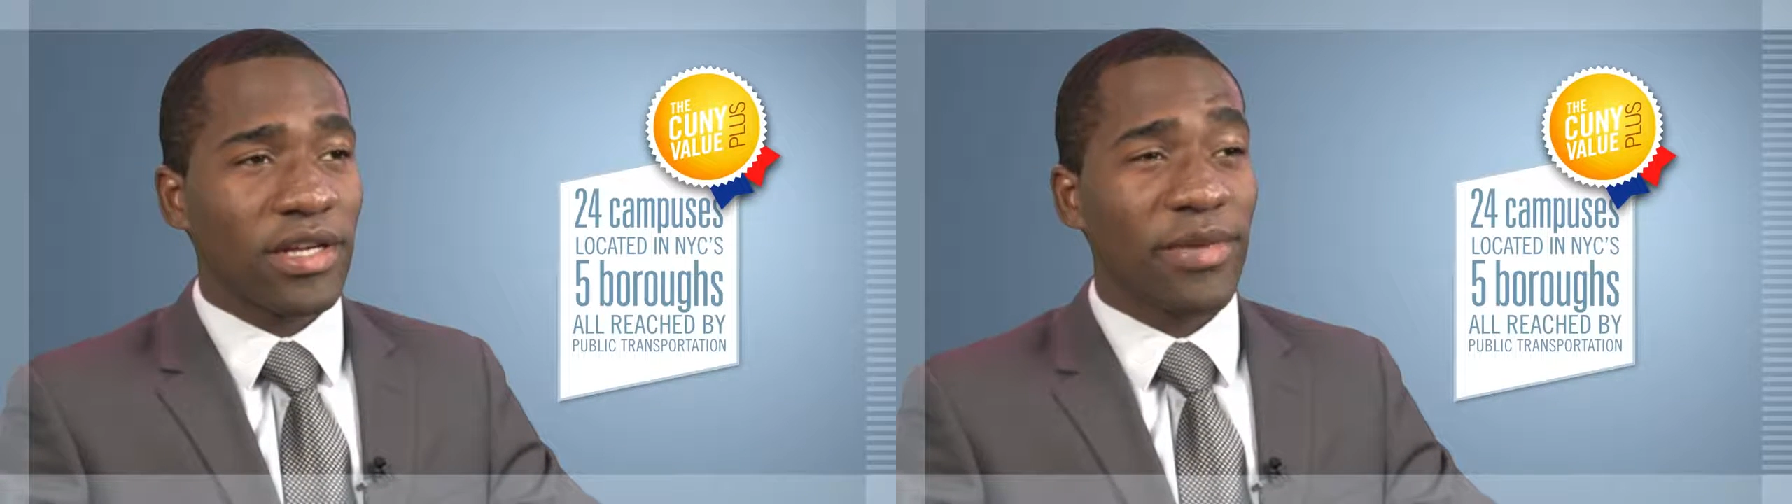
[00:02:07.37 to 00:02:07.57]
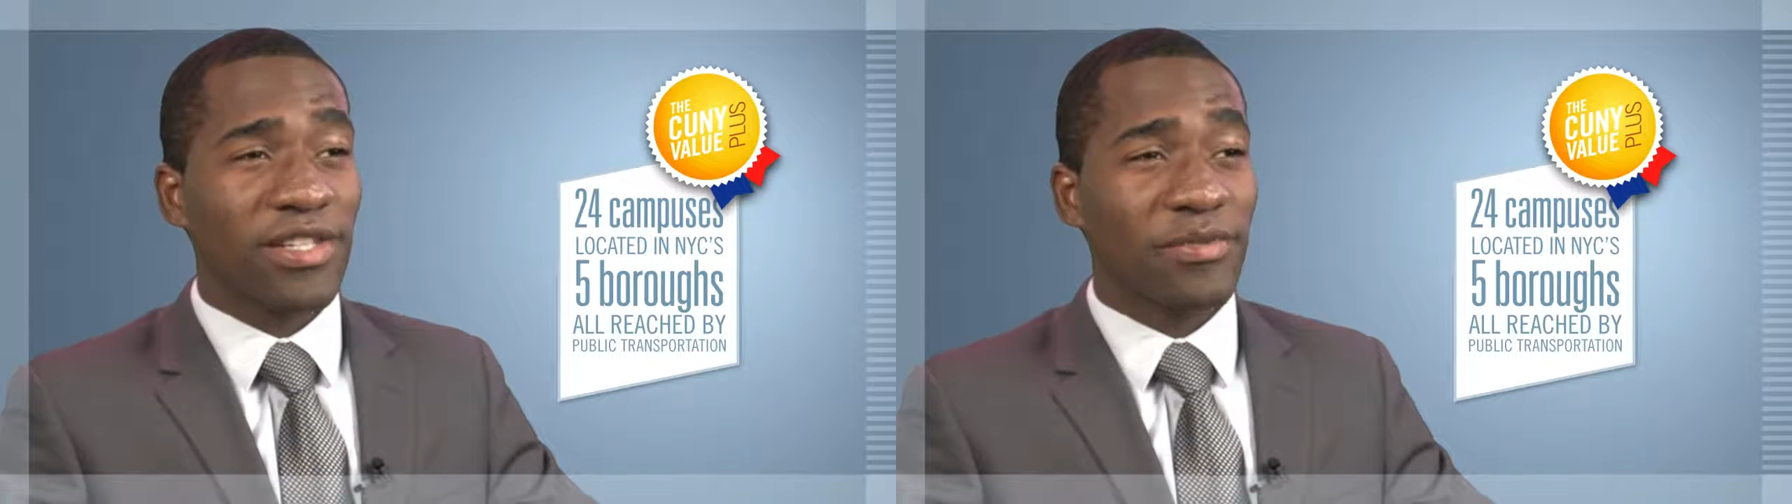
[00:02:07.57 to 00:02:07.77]

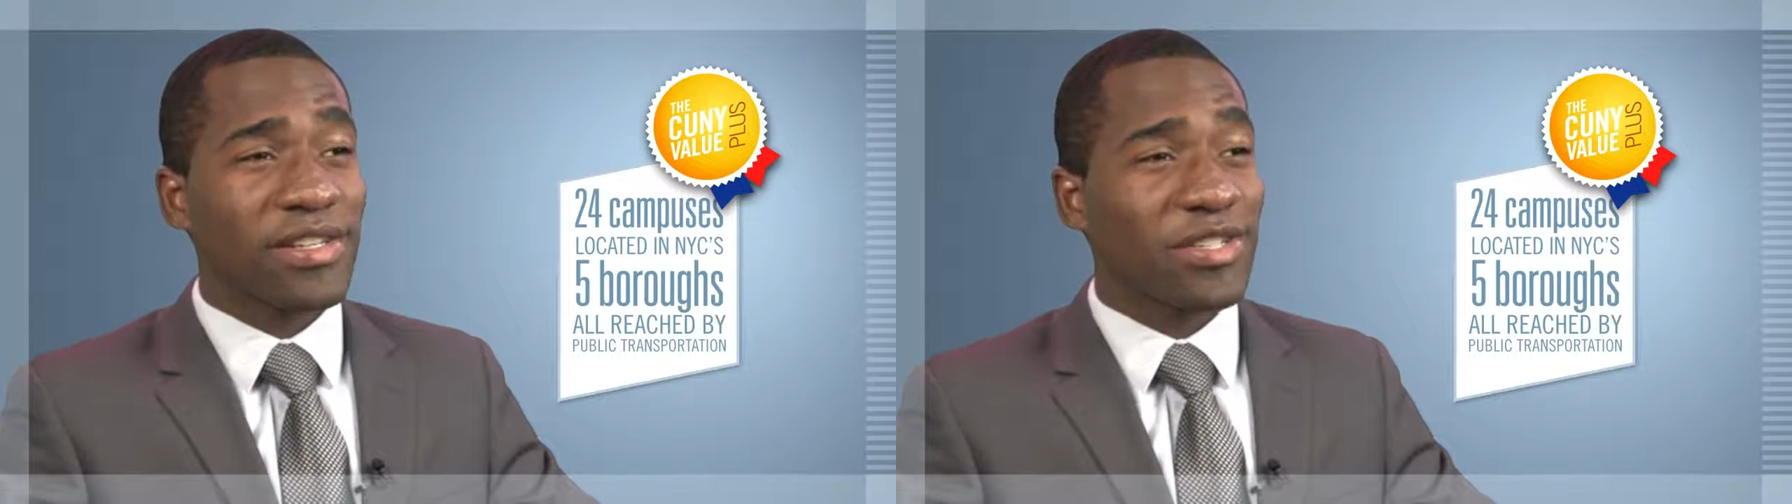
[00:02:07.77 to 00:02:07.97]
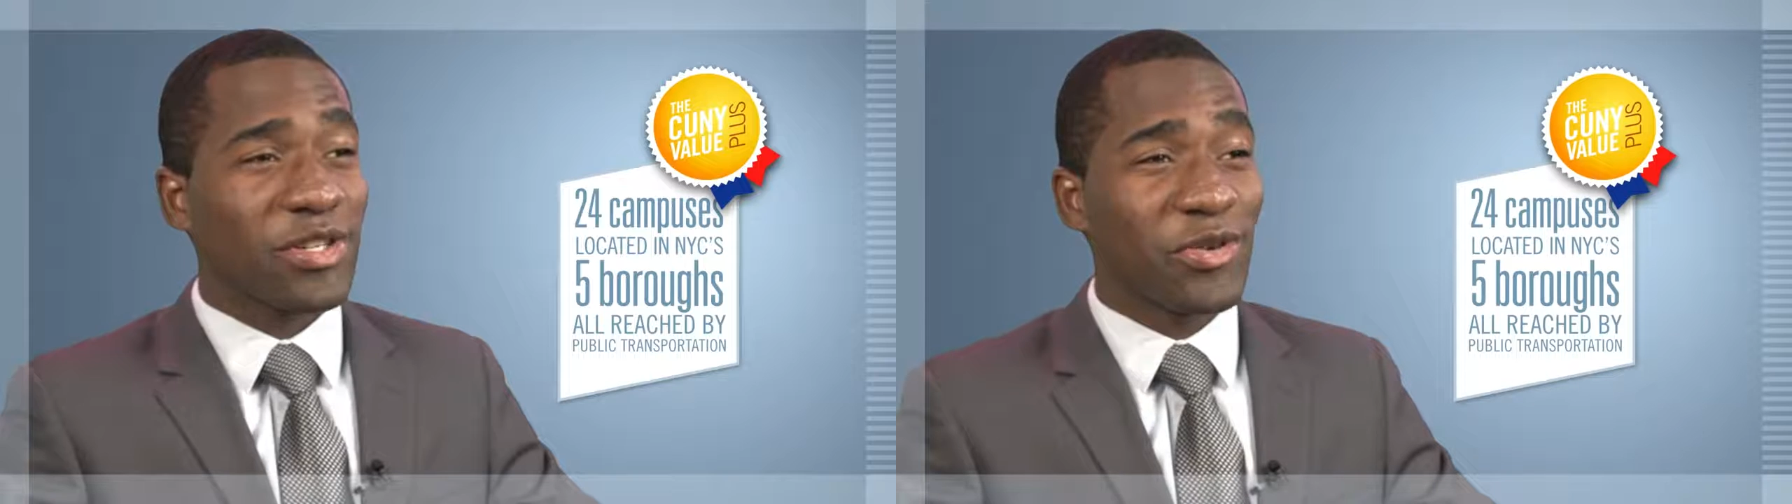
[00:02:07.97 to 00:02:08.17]
I mean,
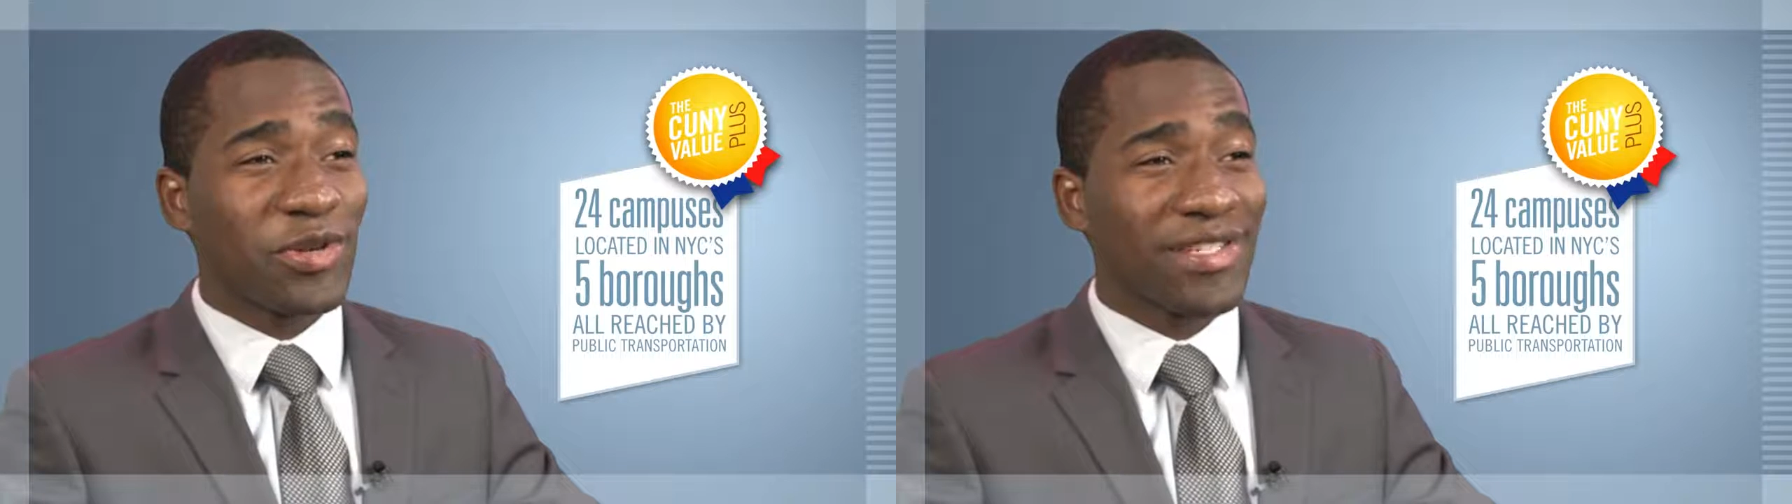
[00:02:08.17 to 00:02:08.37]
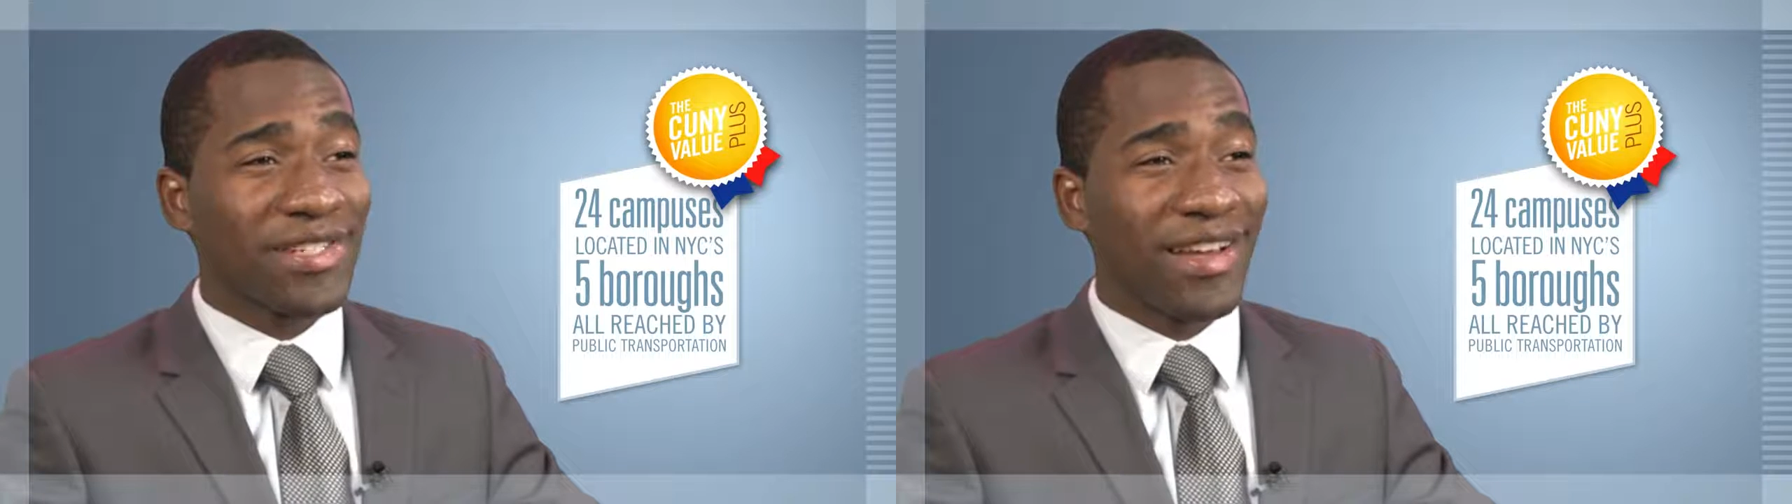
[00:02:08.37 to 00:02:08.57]
especially
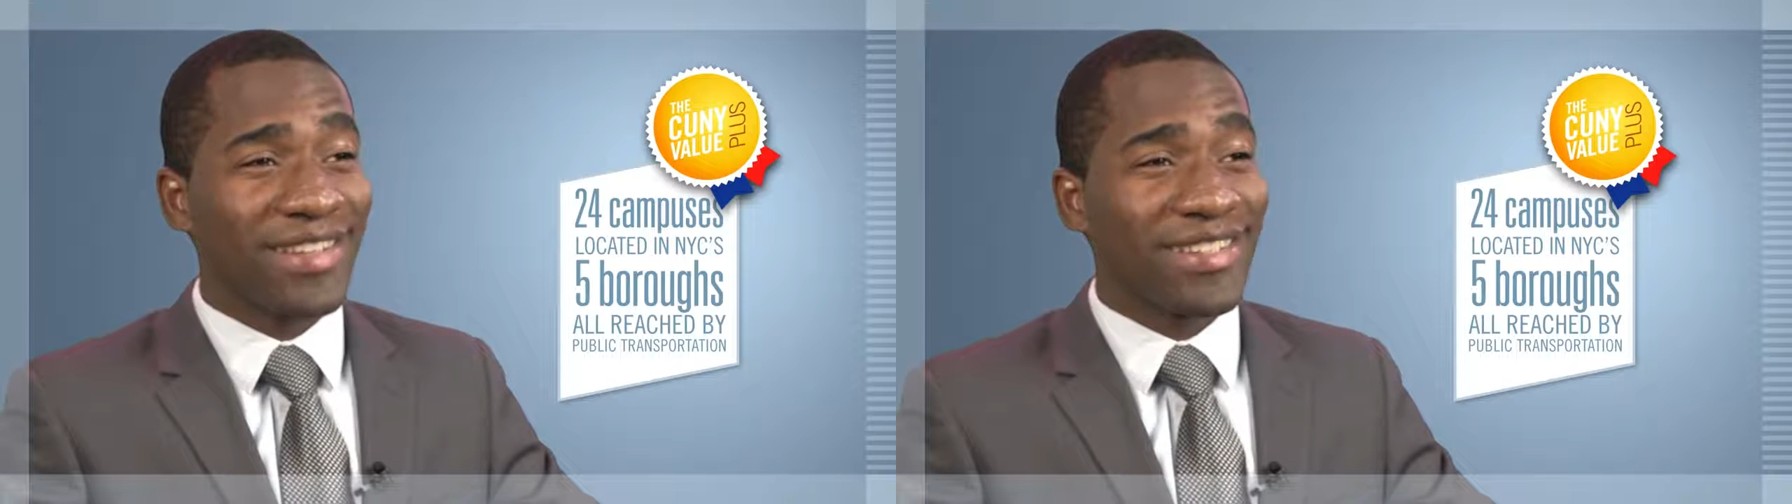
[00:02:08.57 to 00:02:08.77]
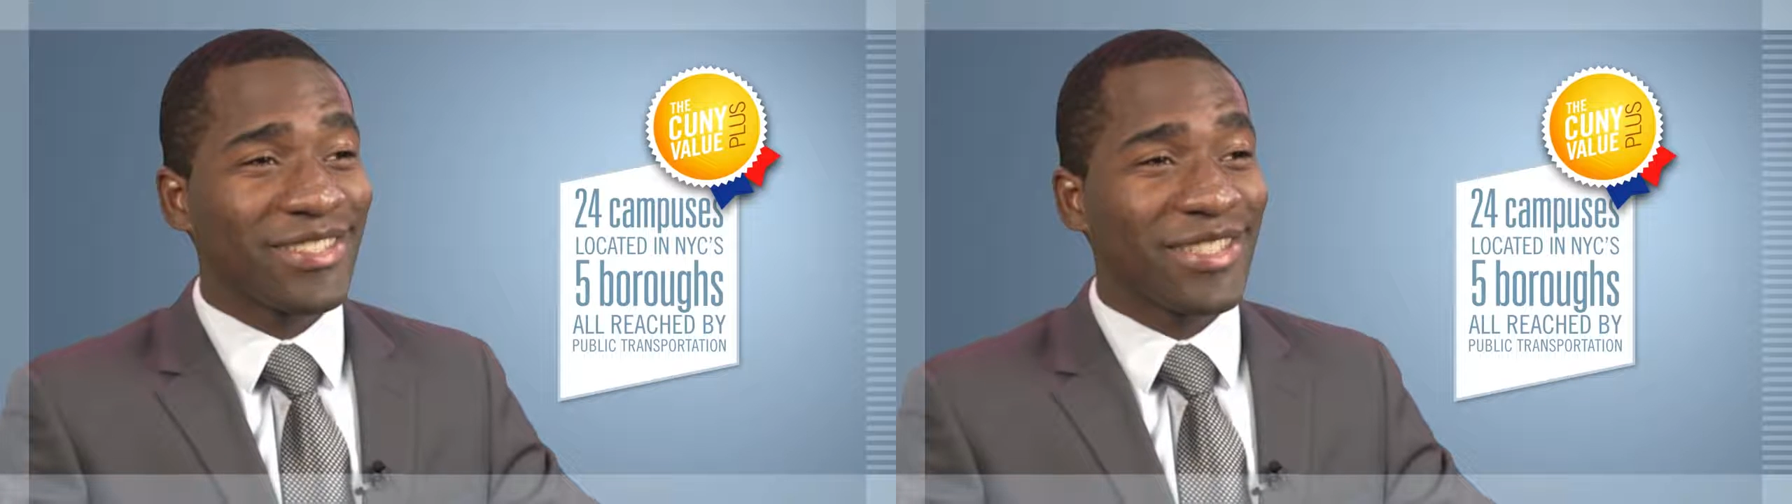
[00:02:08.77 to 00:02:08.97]
Queens
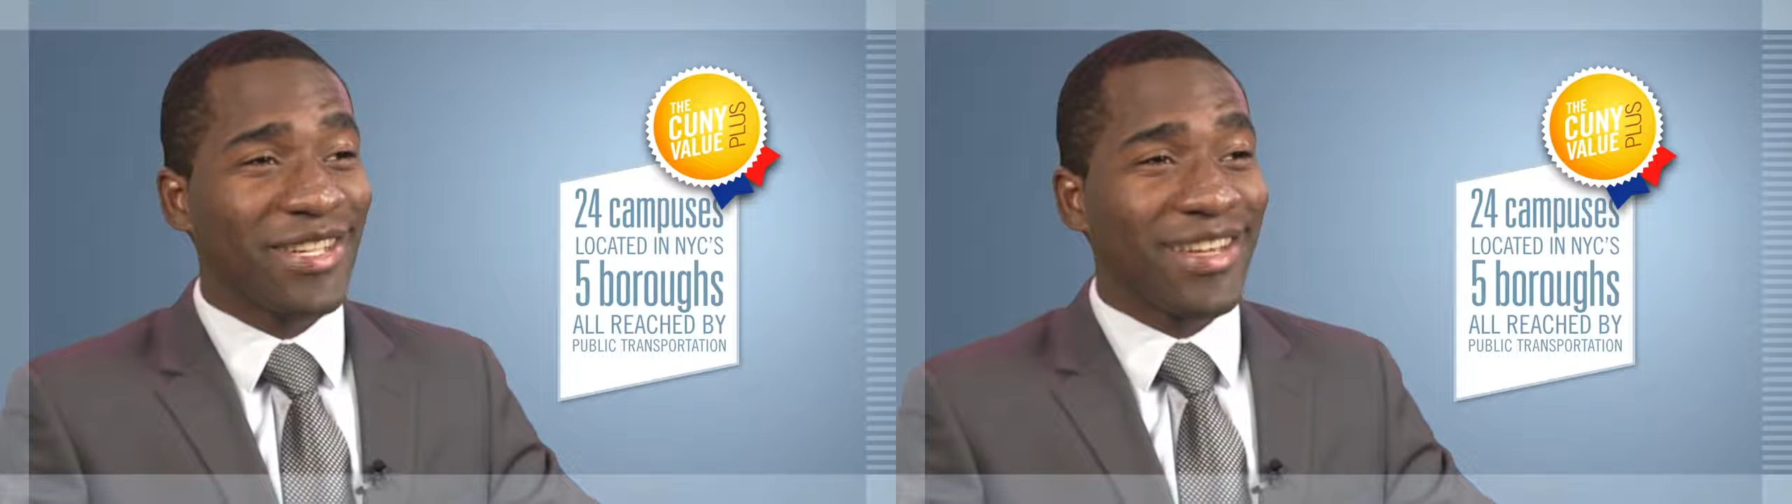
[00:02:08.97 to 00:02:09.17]
College.